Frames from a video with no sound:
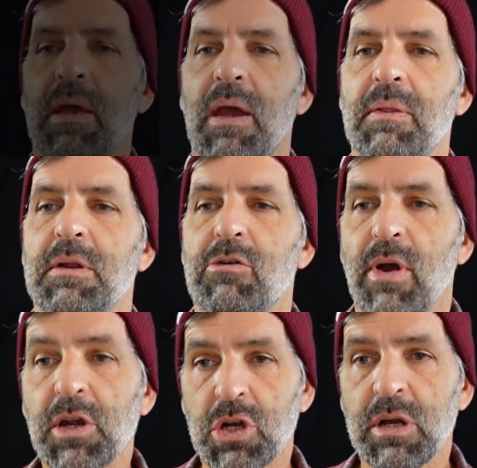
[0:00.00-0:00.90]
In the
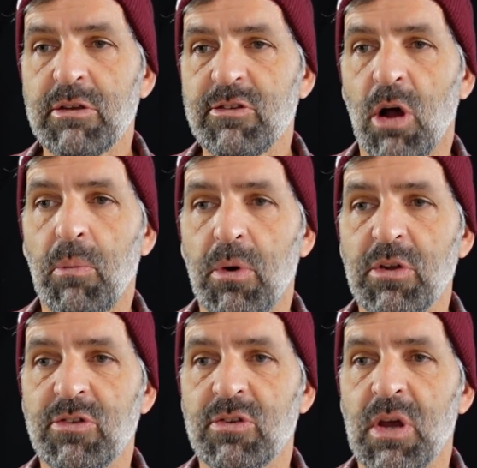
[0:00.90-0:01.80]
directional
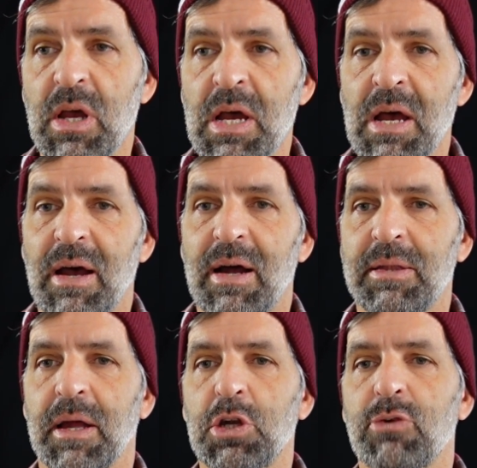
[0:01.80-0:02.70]
snowboards, a
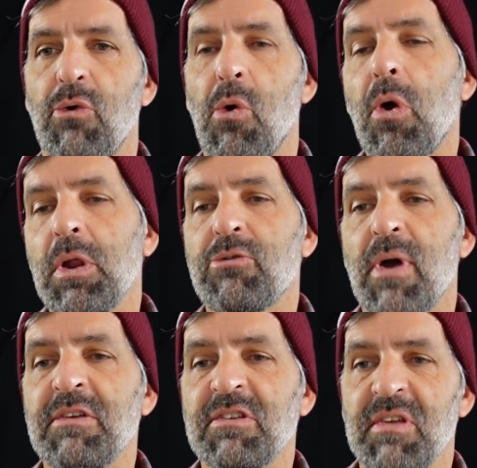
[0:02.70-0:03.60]
touch of early
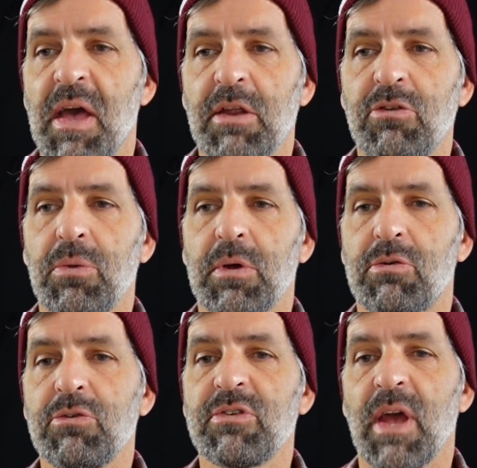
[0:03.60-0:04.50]
rise is added to the
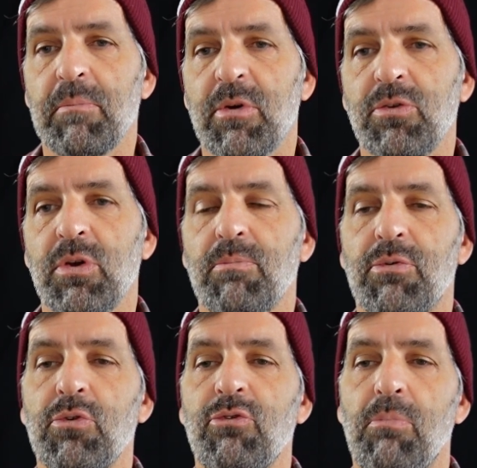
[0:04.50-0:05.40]
cruise camber to
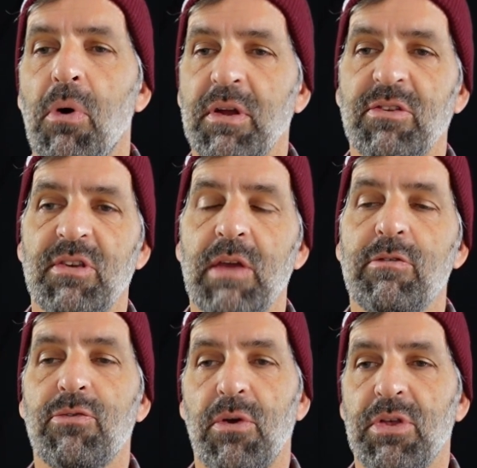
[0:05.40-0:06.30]
improve buoyancy
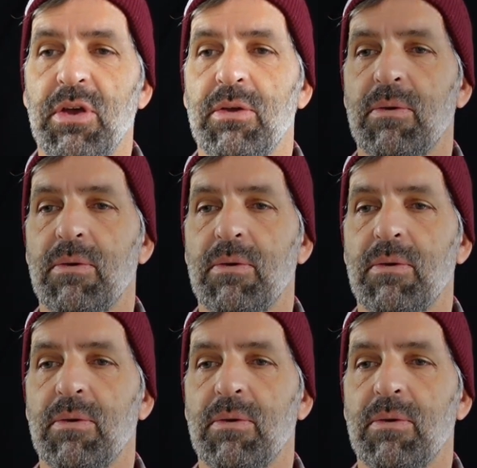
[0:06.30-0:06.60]
even further.